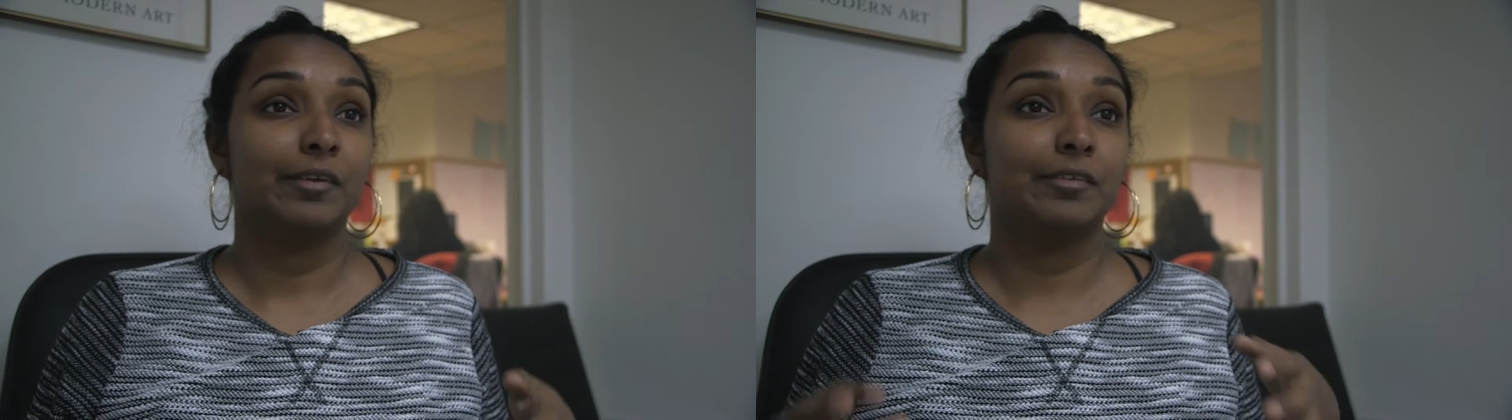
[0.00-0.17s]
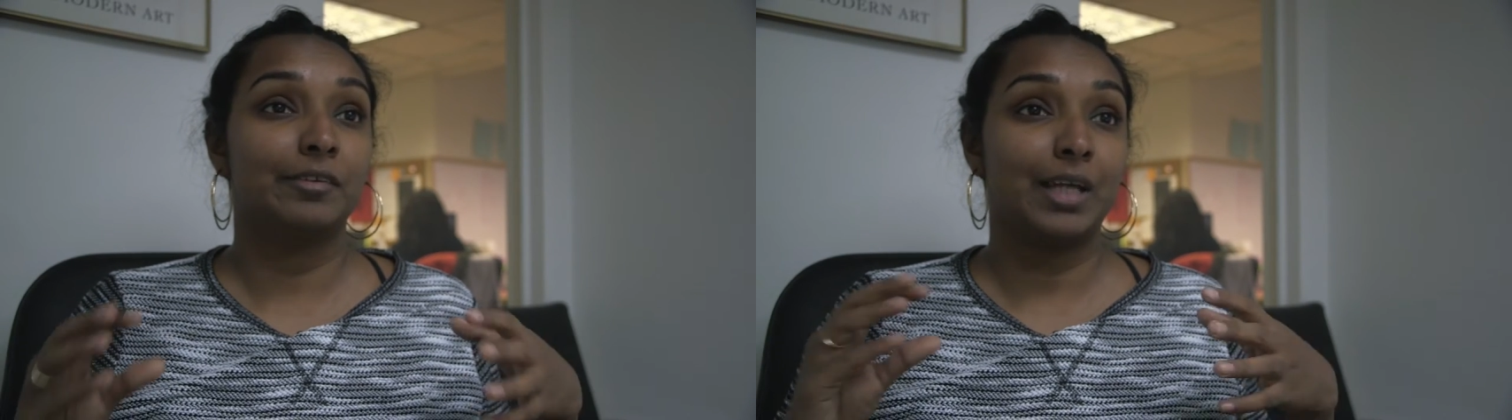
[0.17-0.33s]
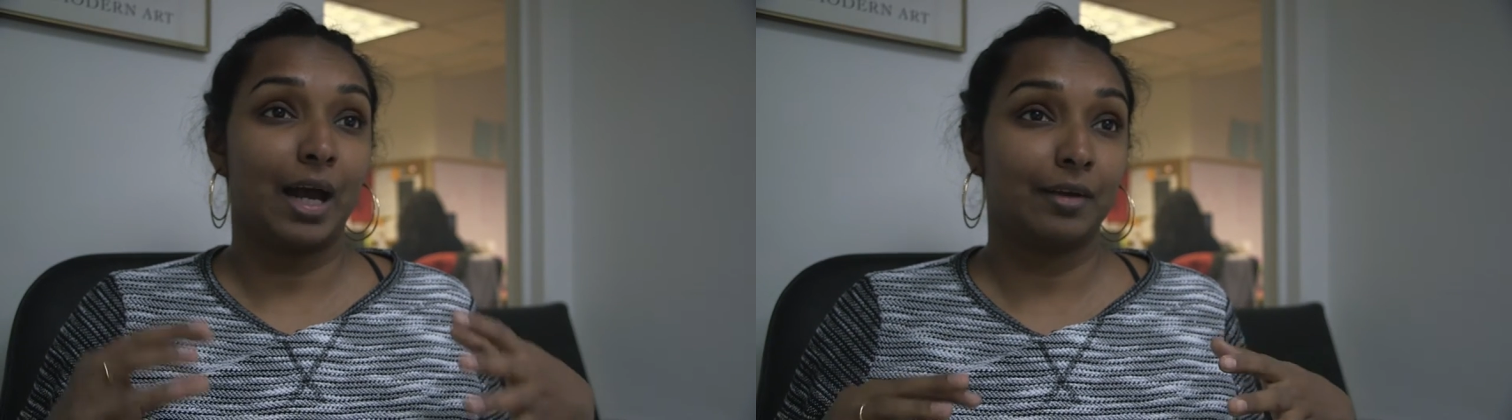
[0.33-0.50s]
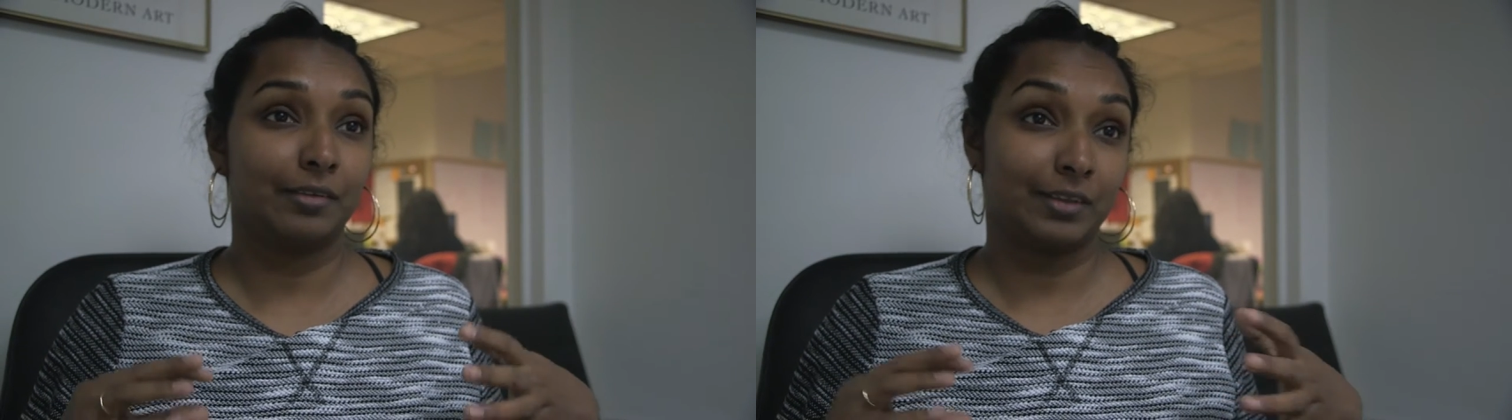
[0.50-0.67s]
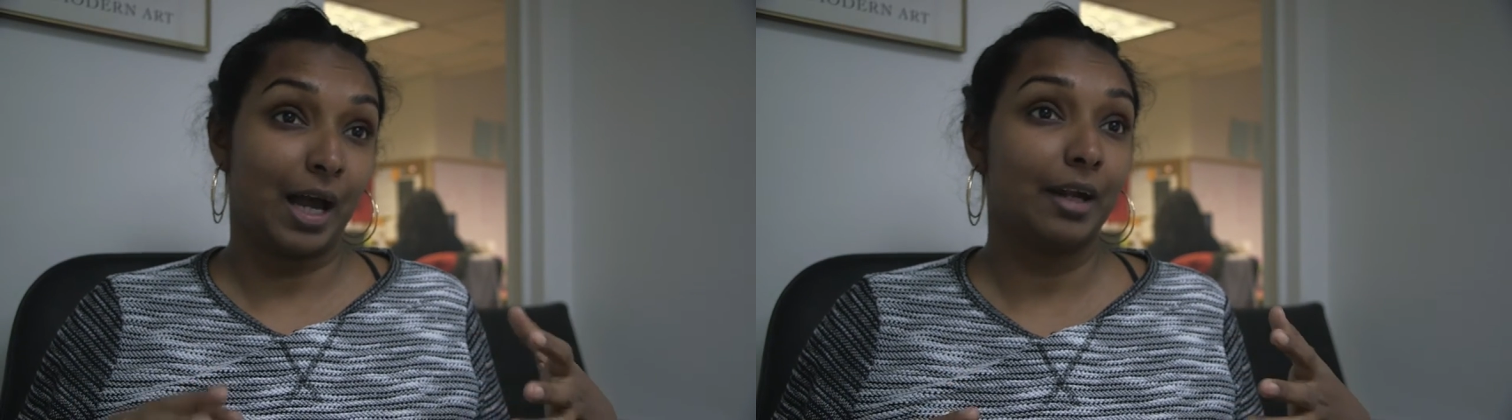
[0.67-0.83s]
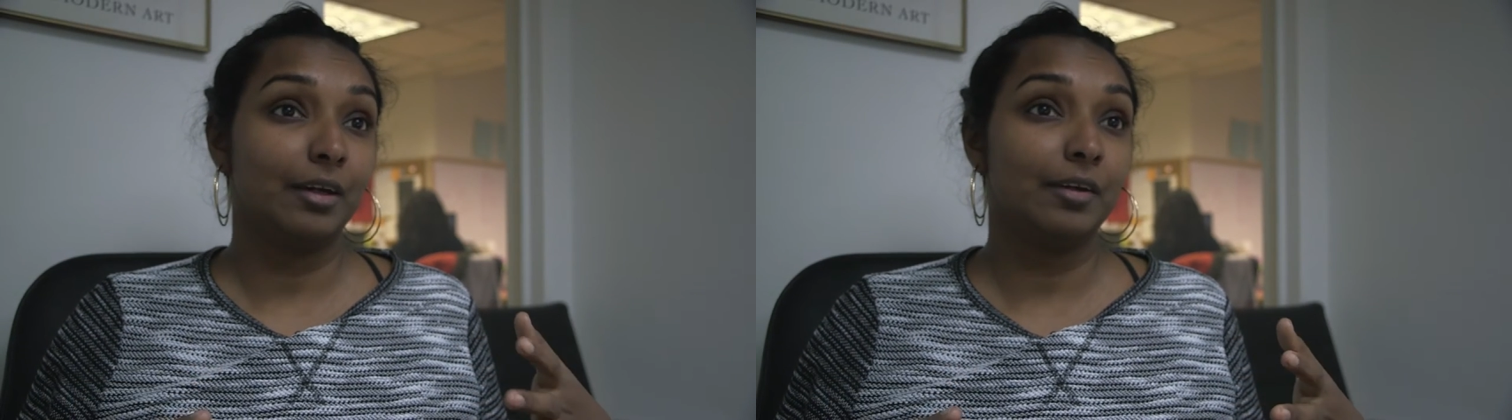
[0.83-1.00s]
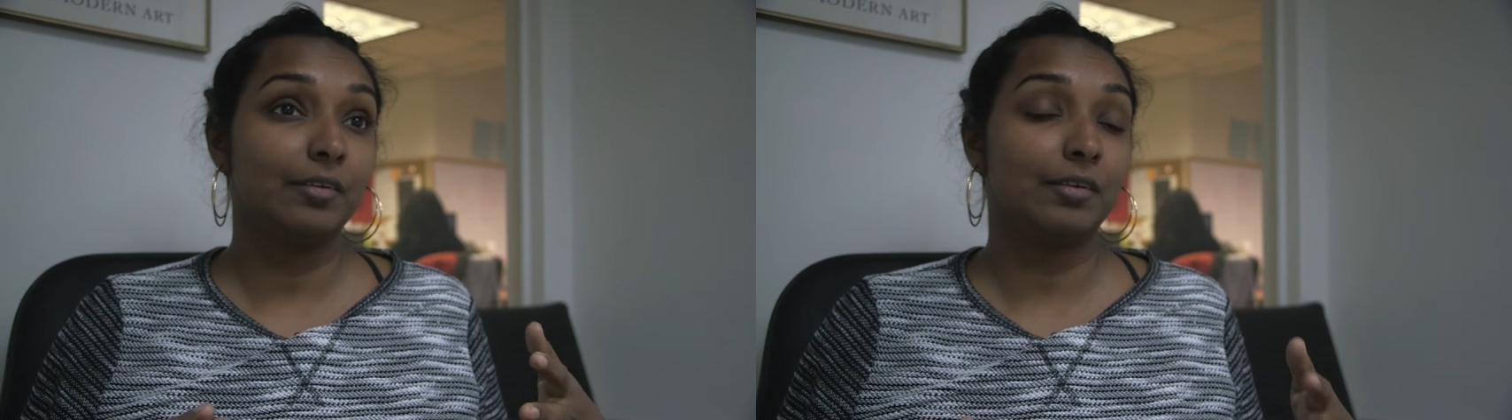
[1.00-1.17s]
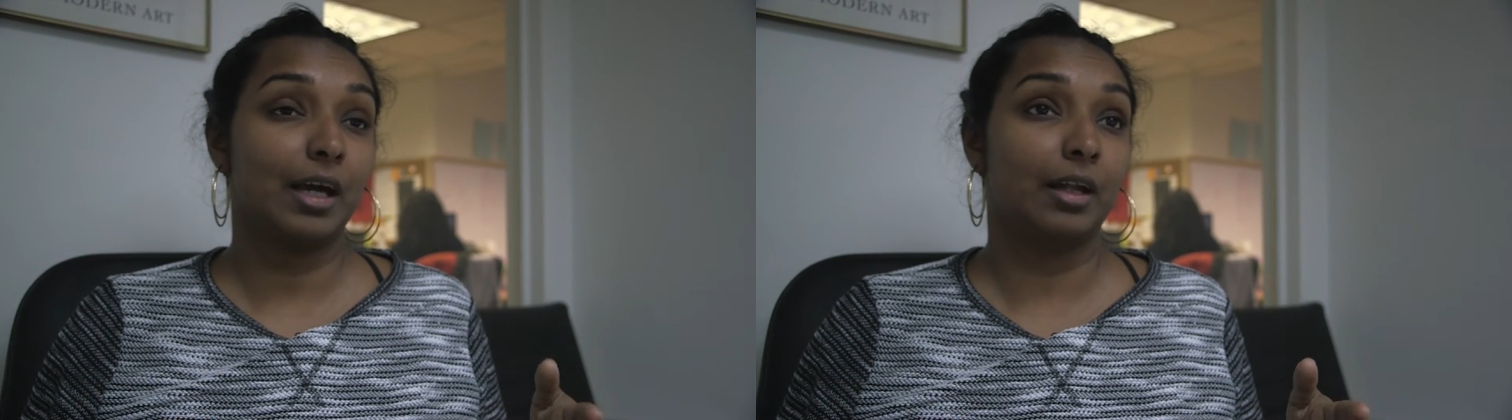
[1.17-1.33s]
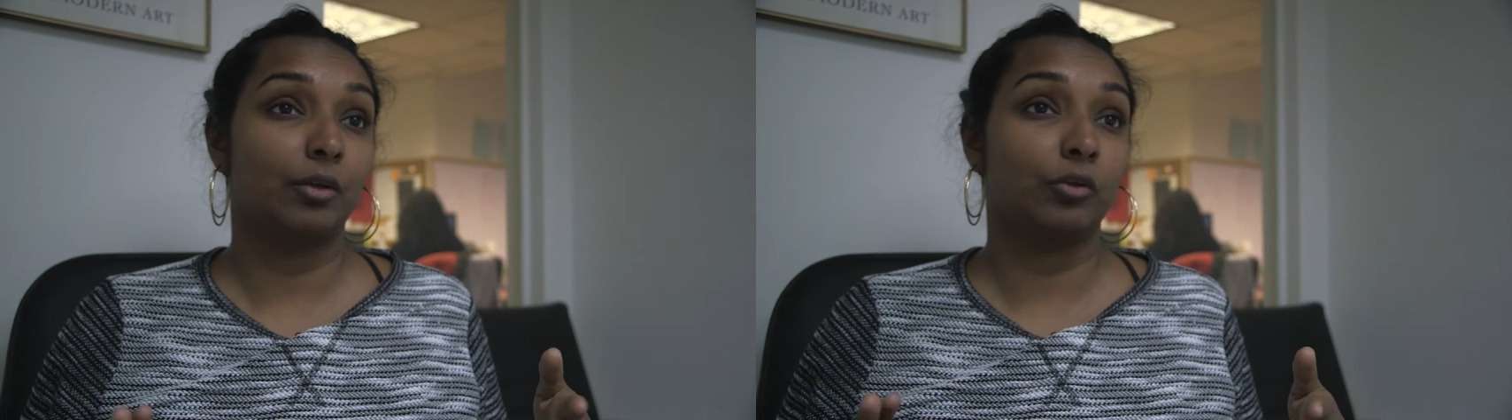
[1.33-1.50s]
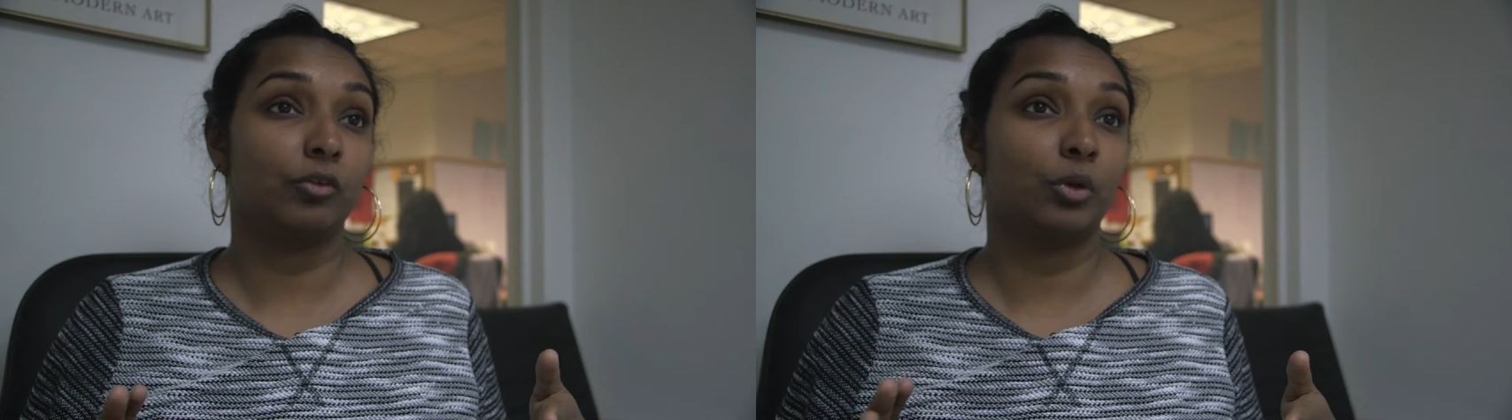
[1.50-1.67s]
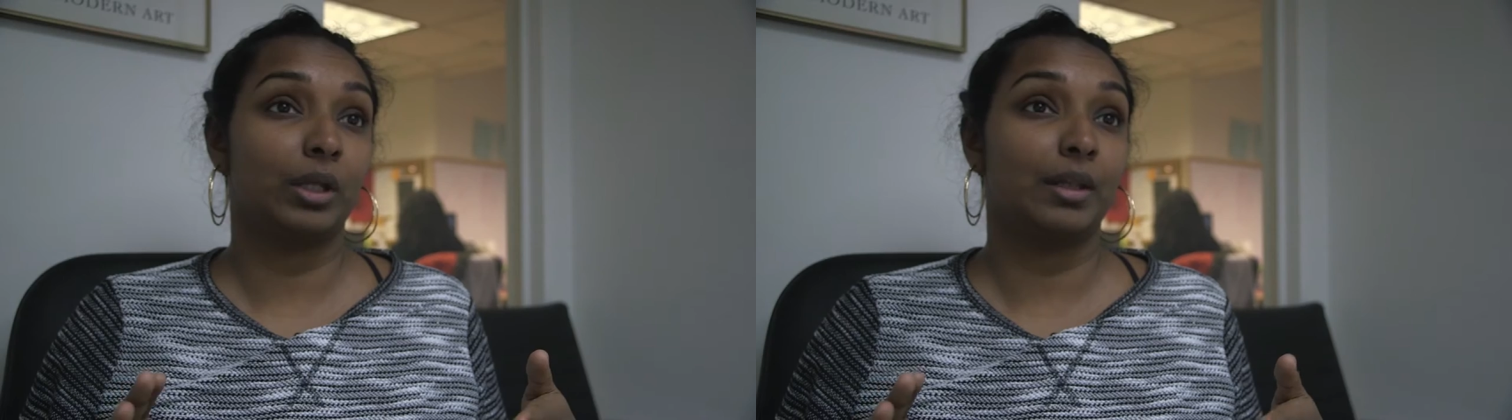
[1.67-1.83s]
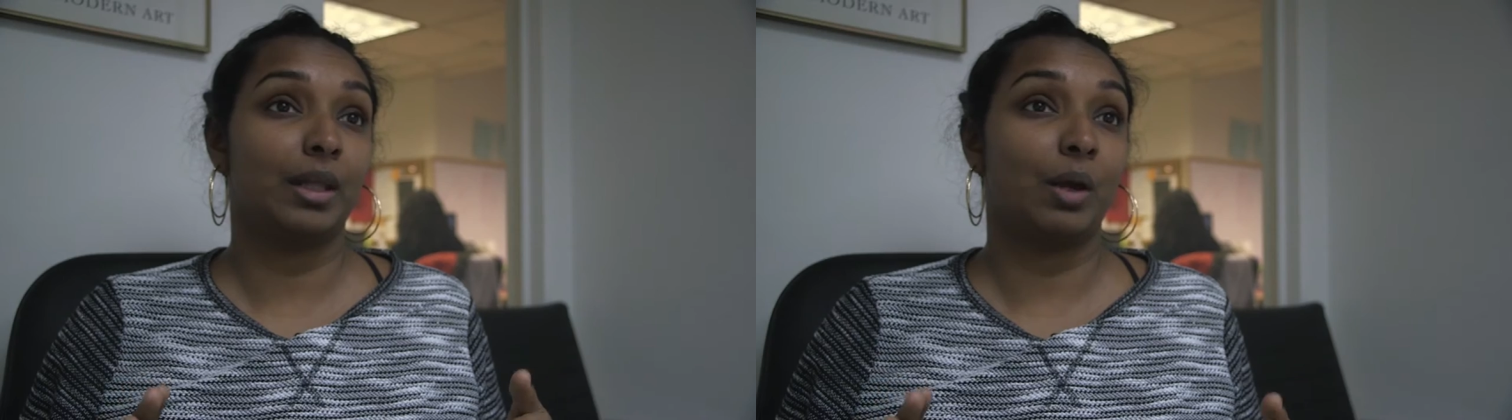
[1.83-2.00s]
status
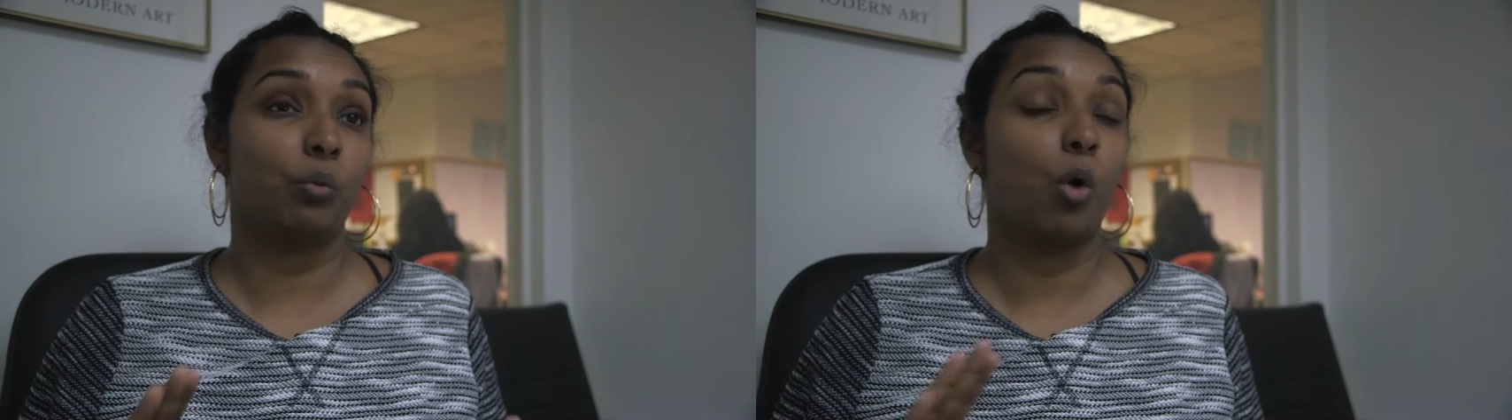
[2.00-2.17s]
so that they